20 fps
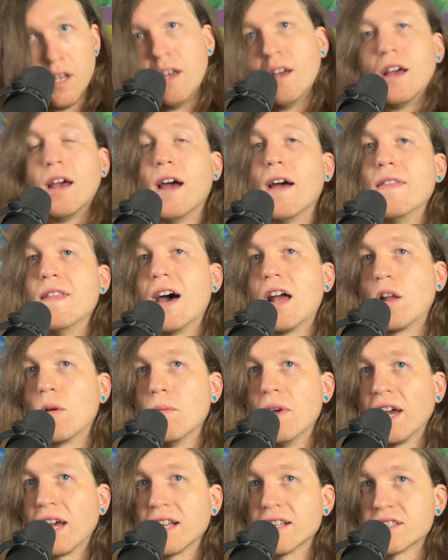And that'll
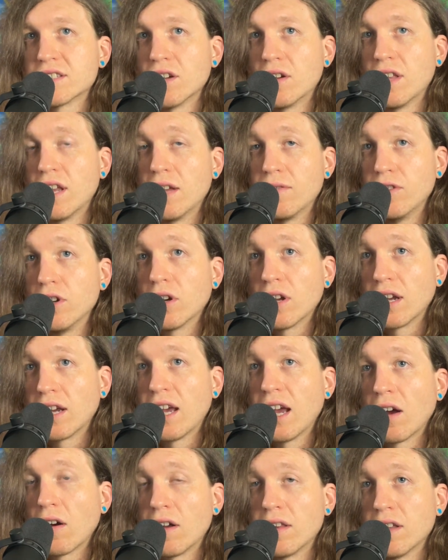make it so that if you can
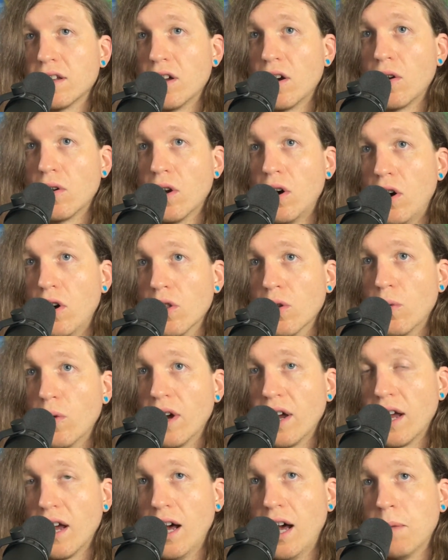carry the note all the
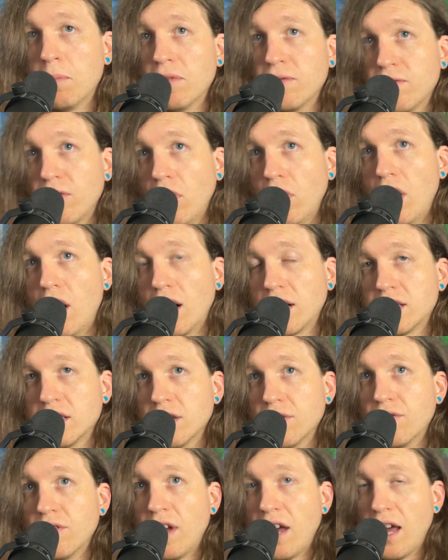way up a full
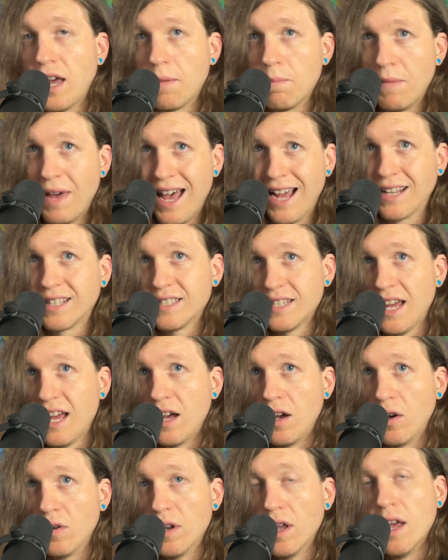octave and back
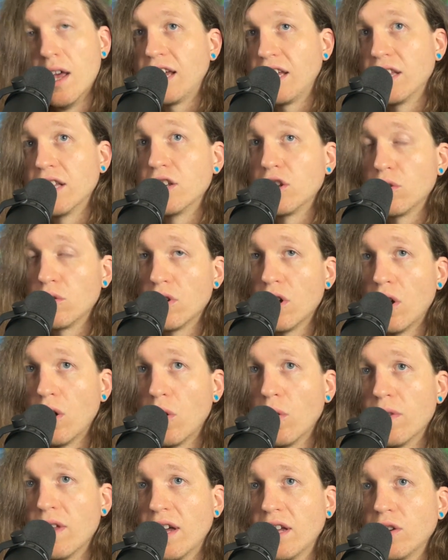down, then you
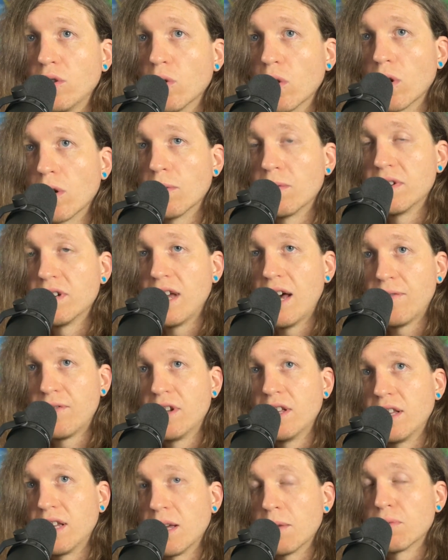know that you are
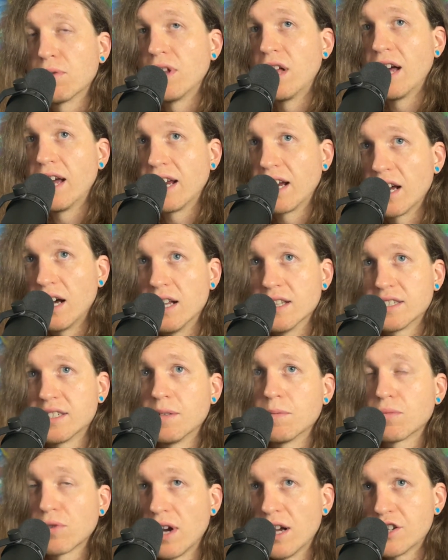definitely applying
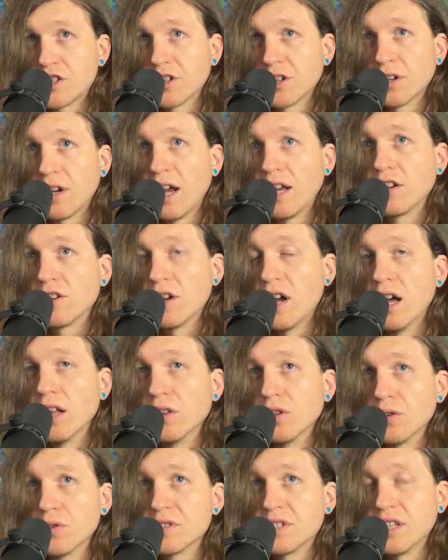constant pressure and you're not
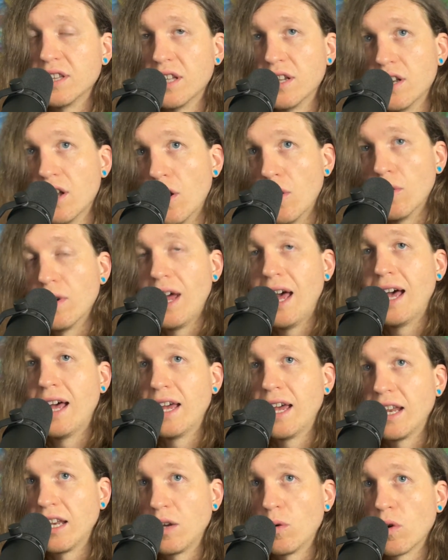losing the note at
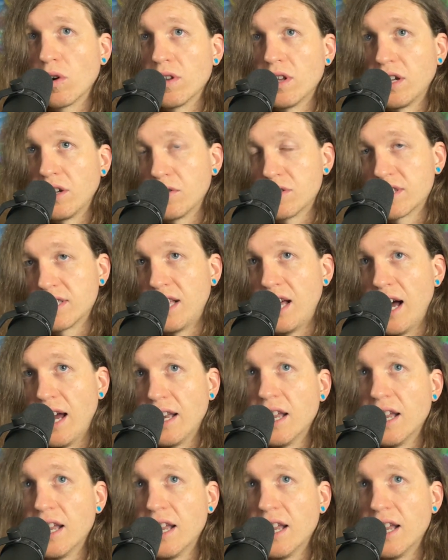anywhere that you slide.